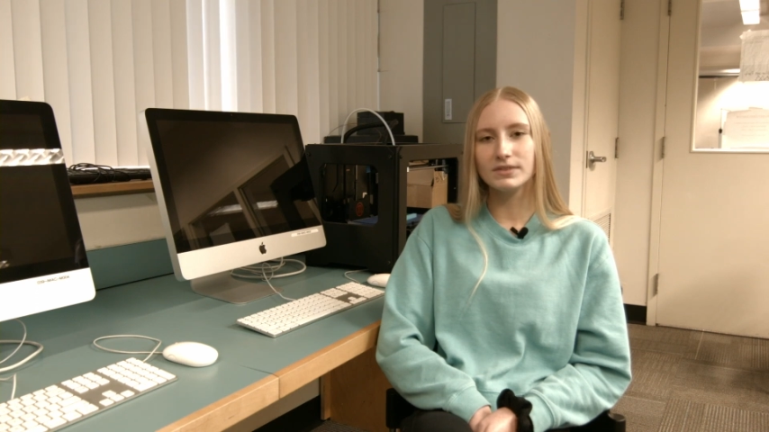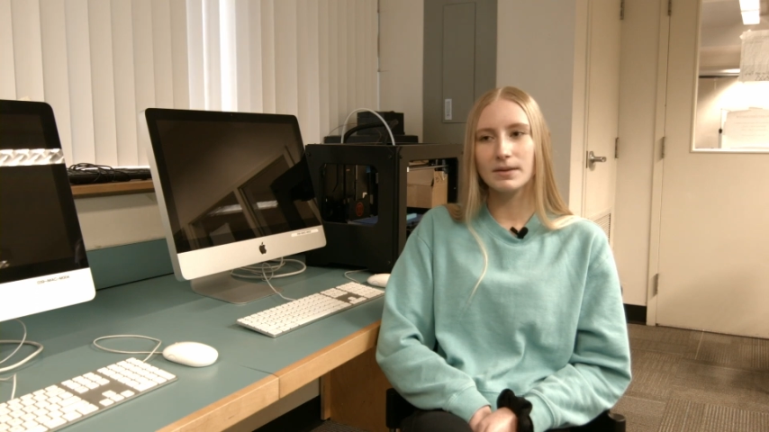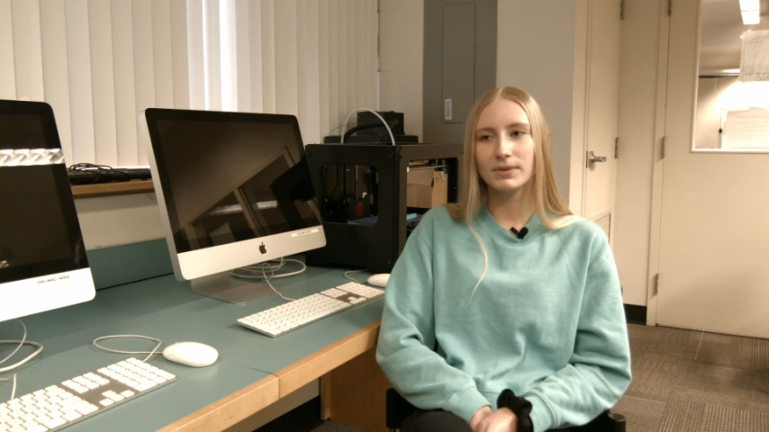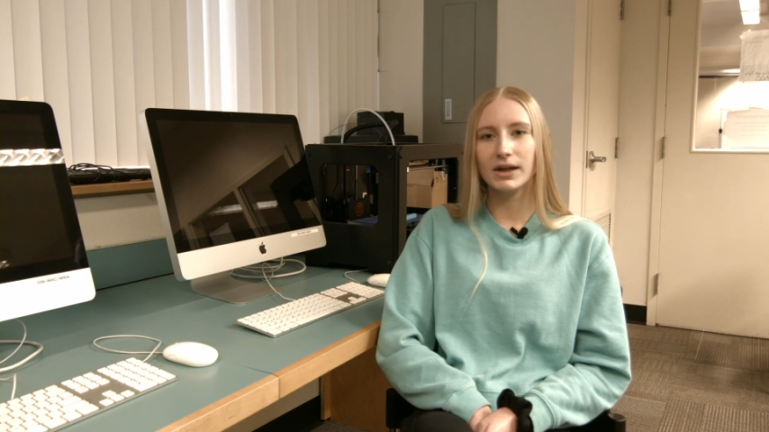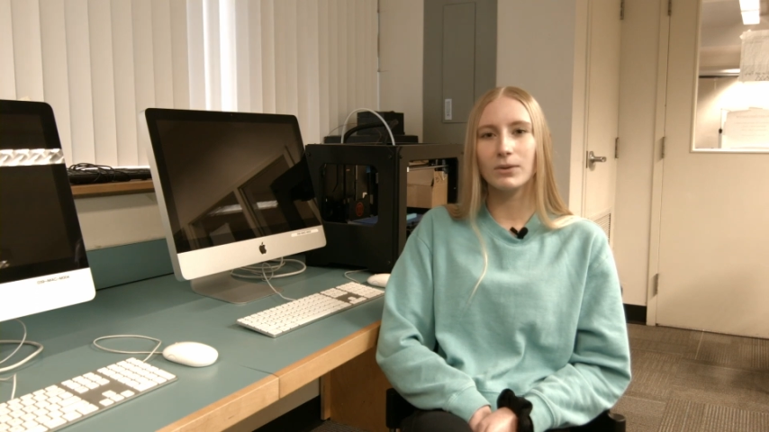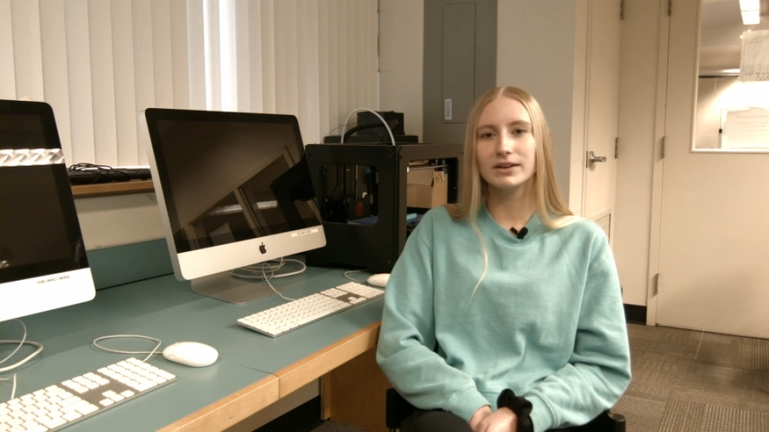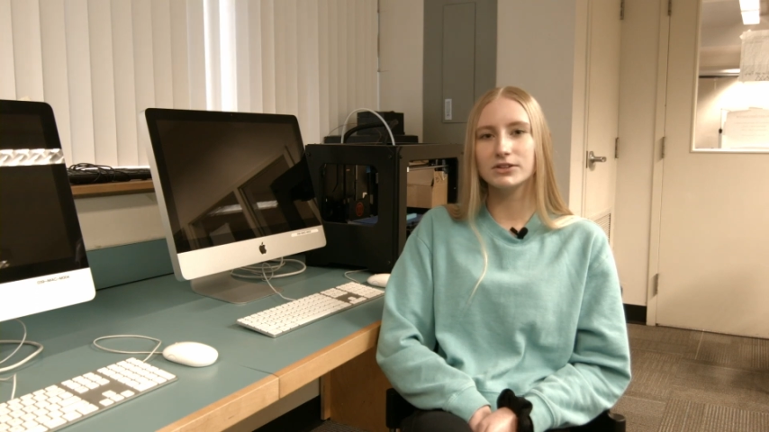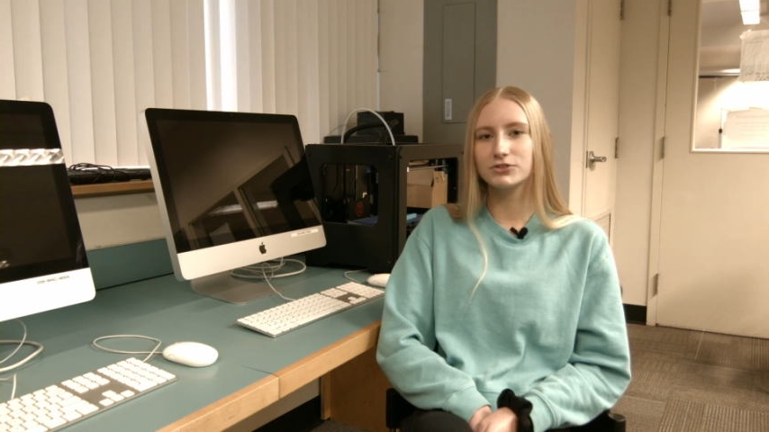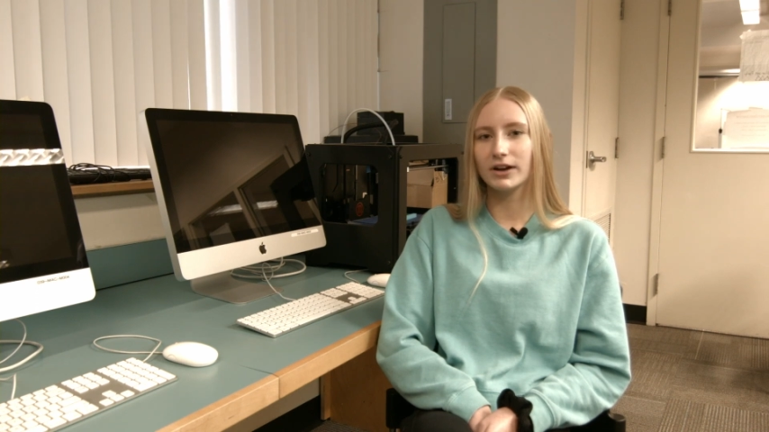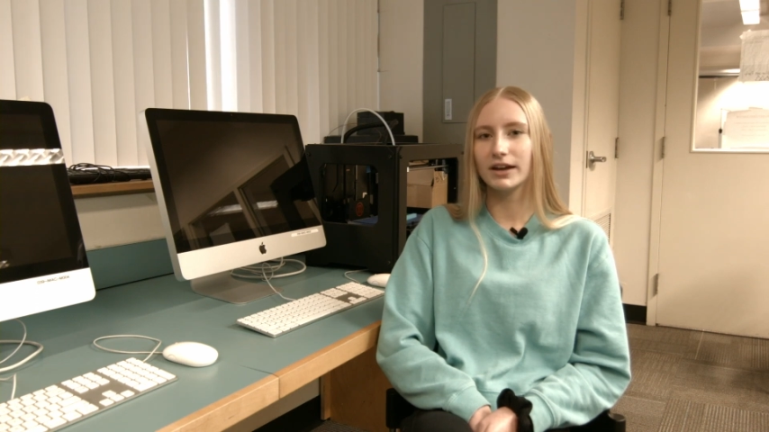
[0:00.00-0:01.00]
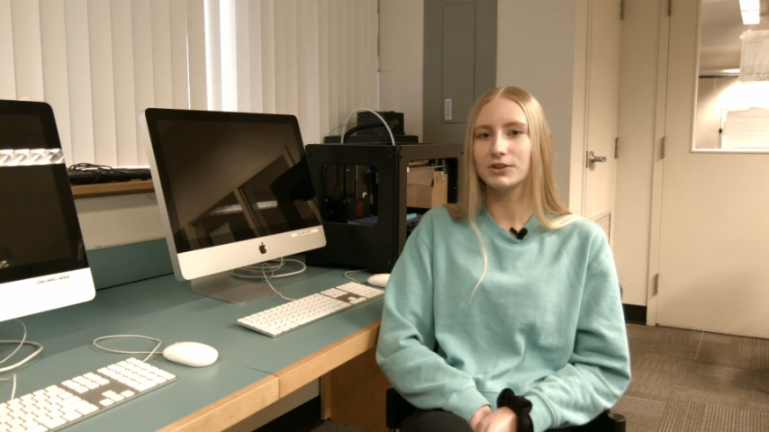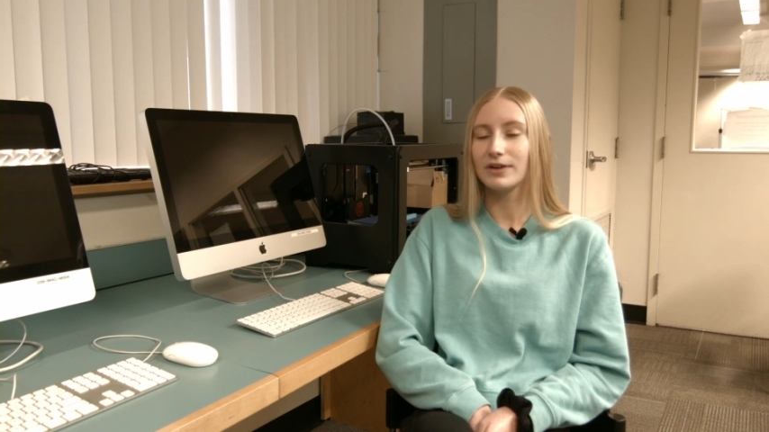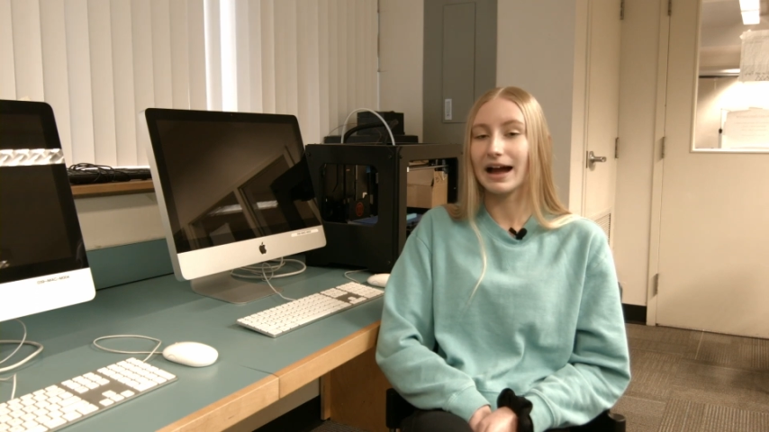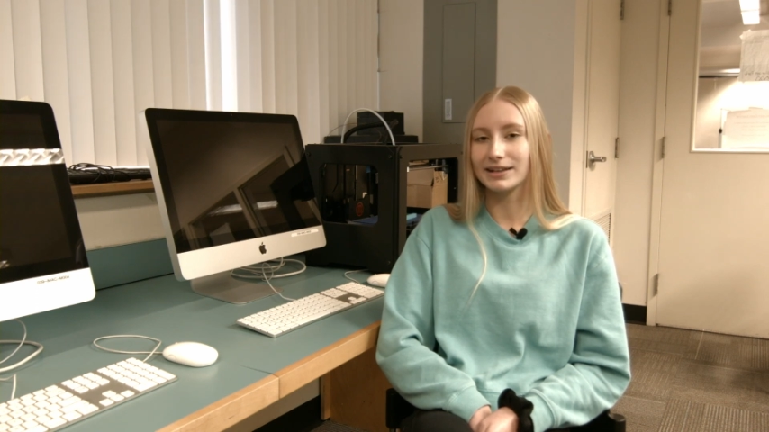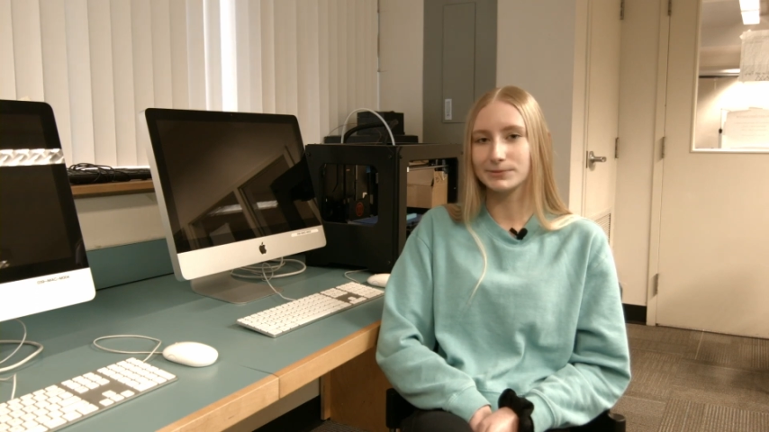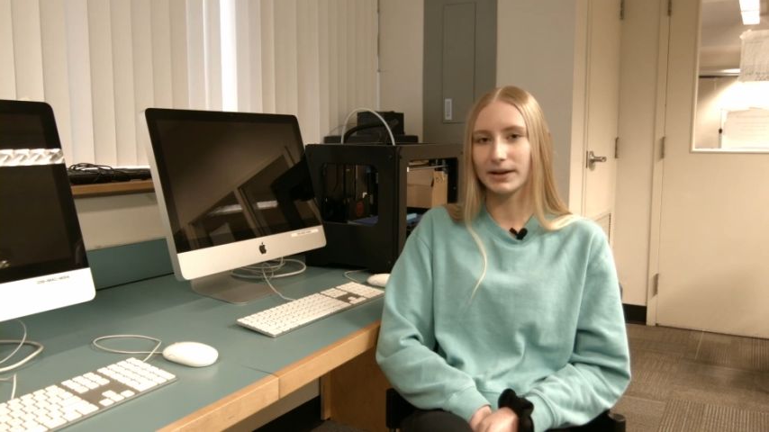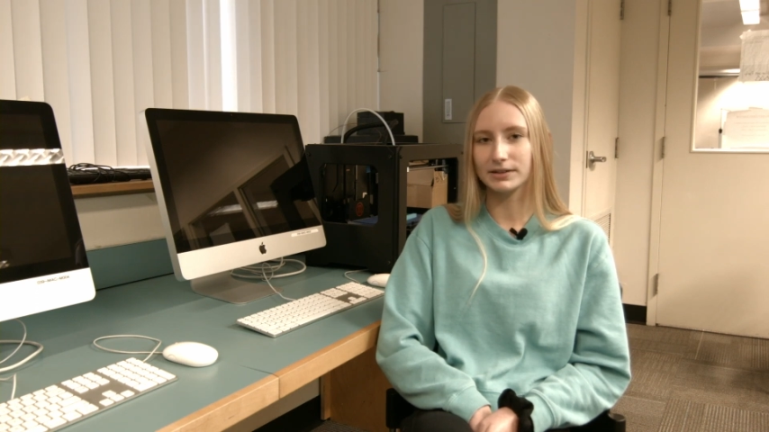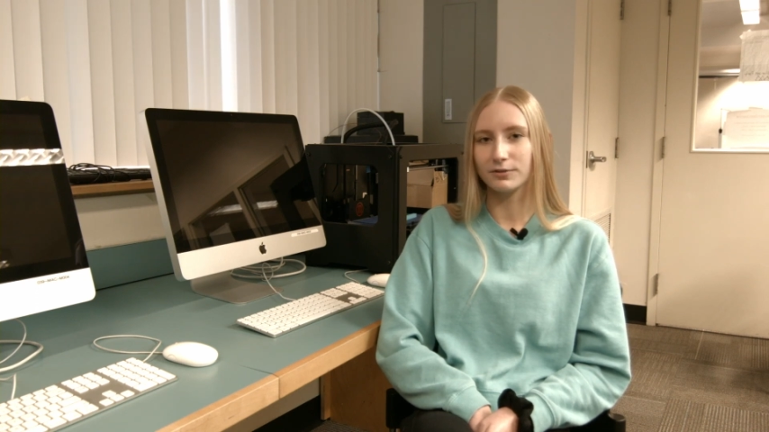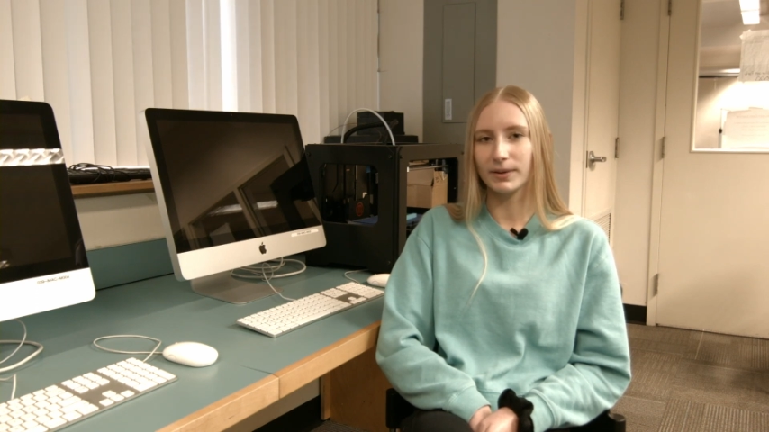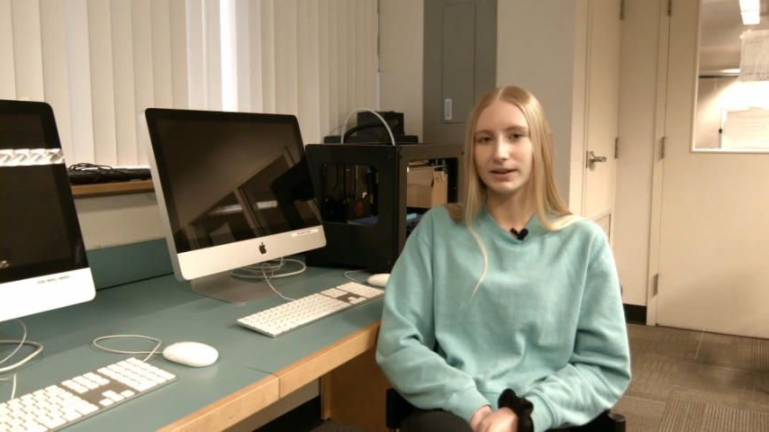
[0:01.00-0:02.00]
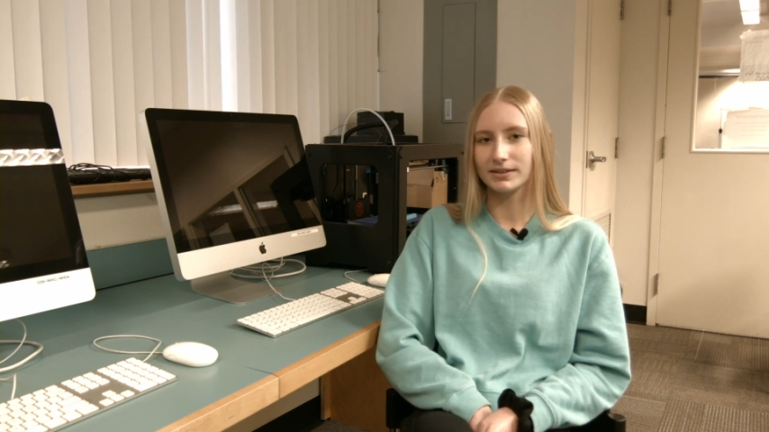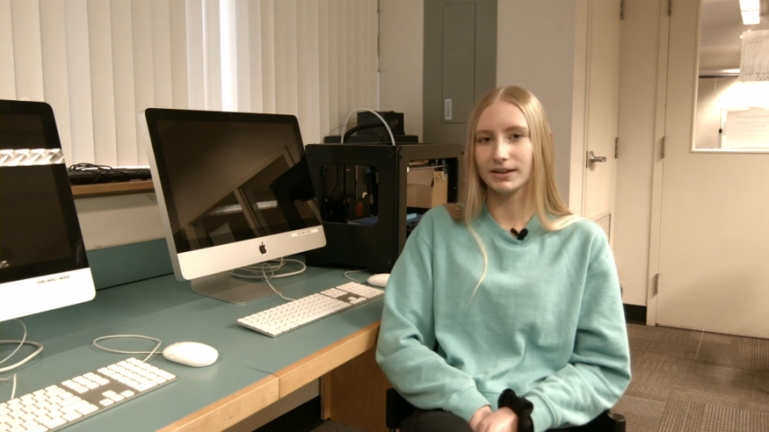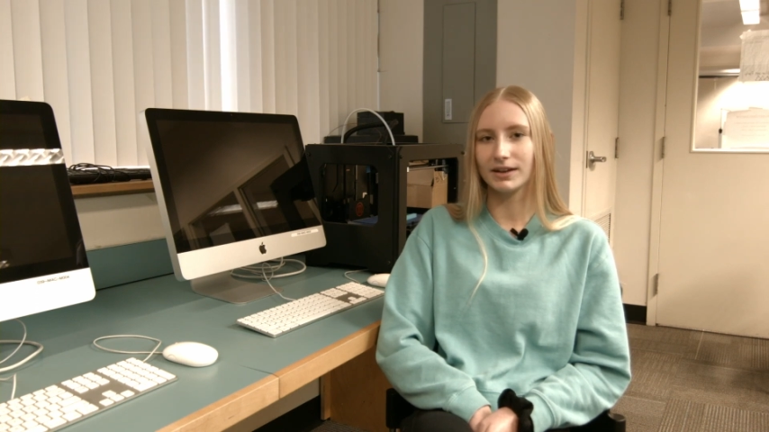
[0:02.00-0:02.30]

but I wanted to try a new aspect of painting,